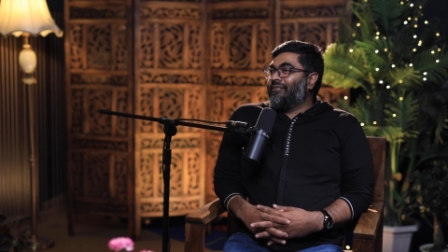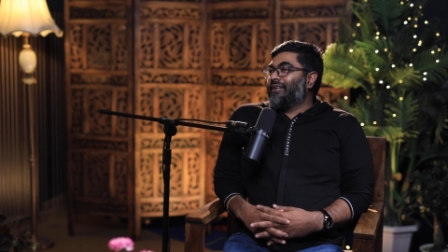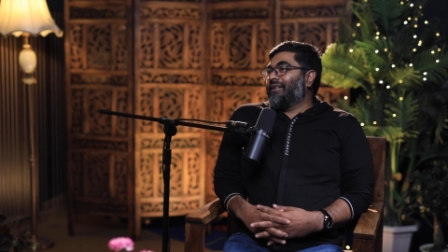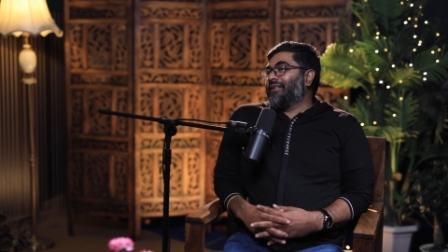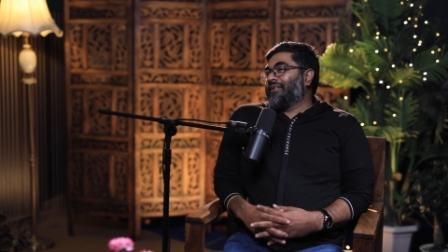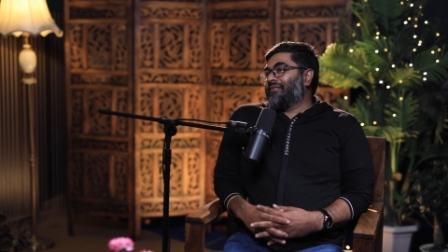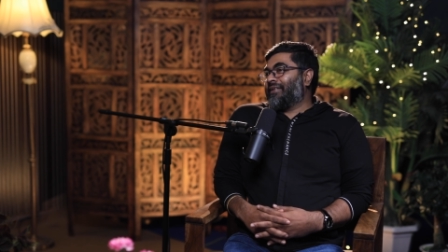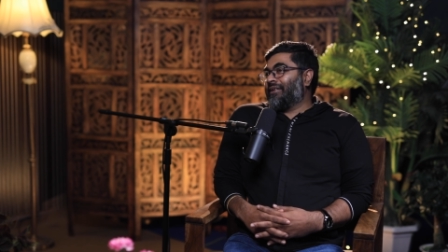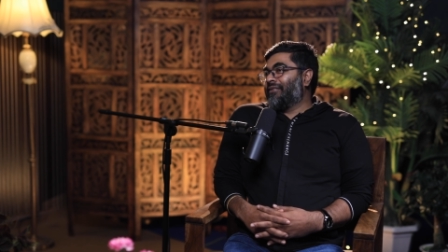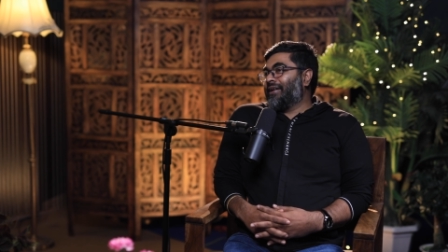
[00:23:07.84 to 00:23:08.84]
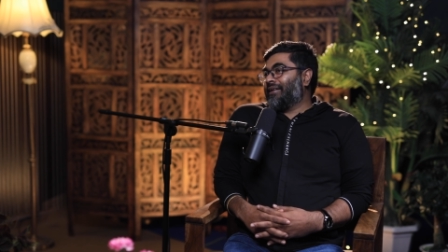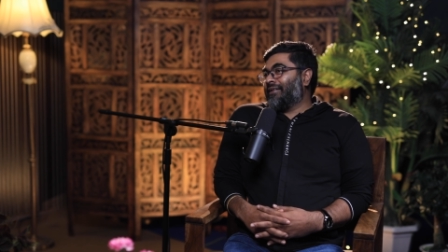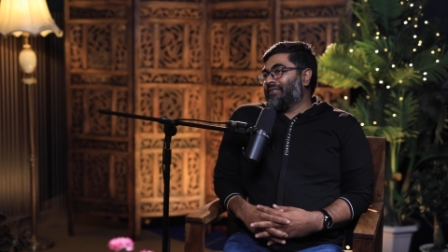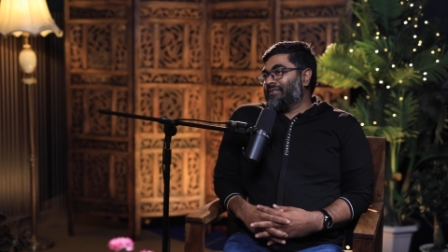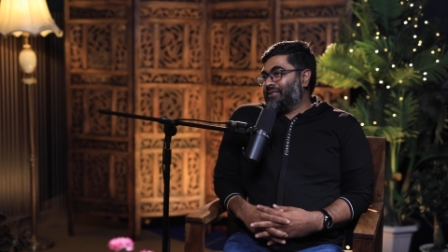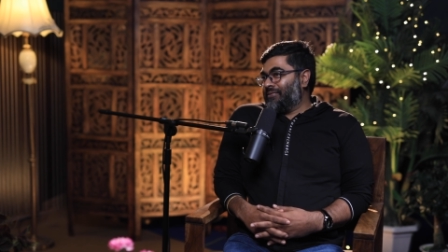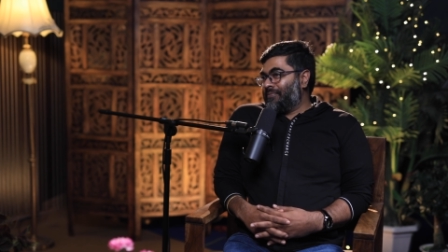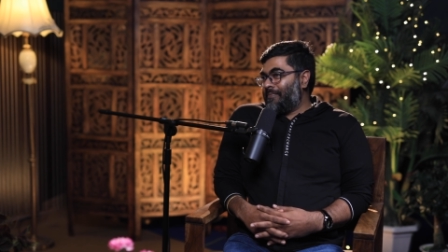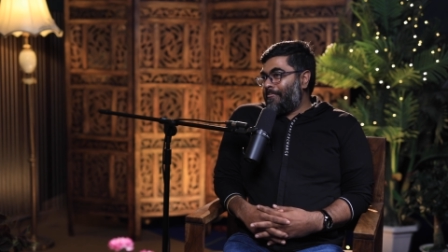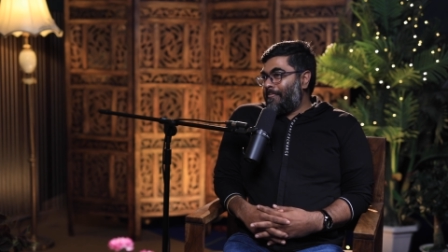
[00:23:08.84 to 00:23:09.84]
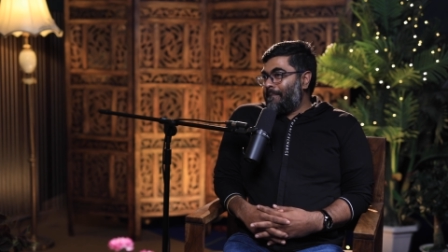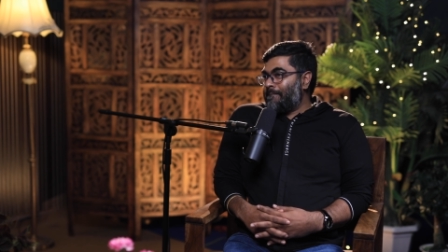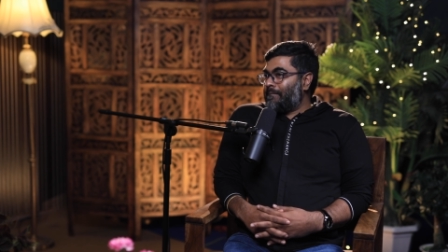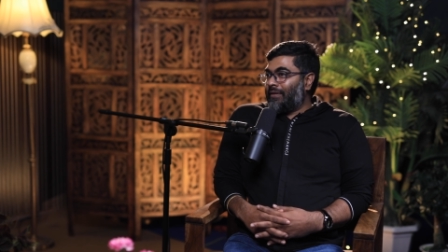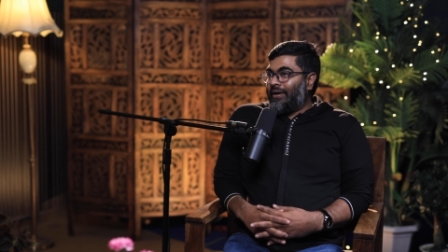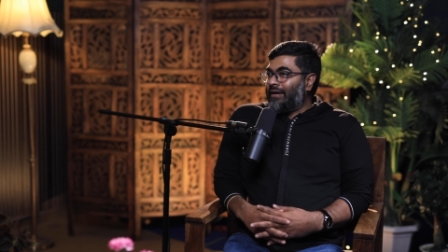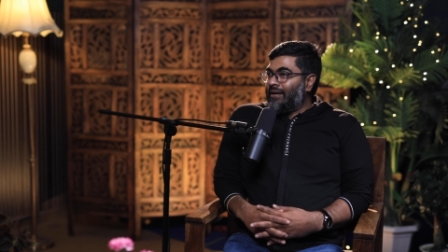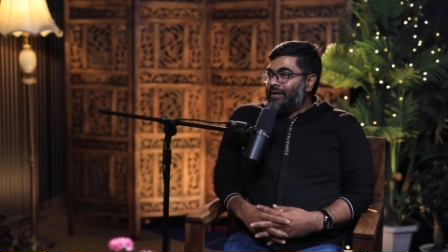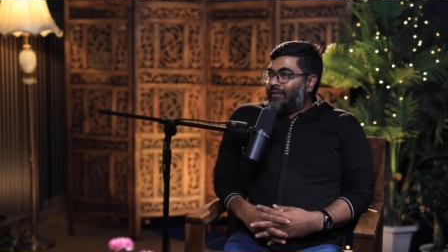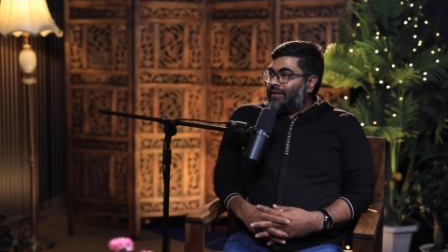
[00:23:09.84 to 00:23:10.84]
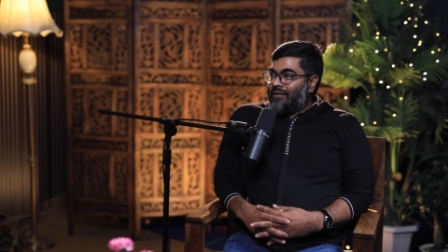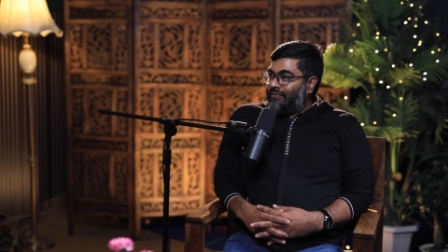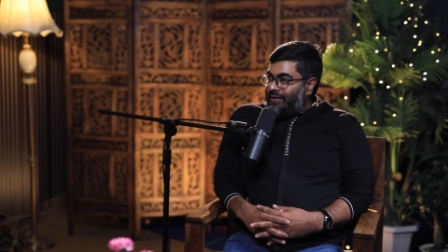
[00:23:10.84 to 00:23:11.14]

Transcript: confident enough, I convince you, right? That is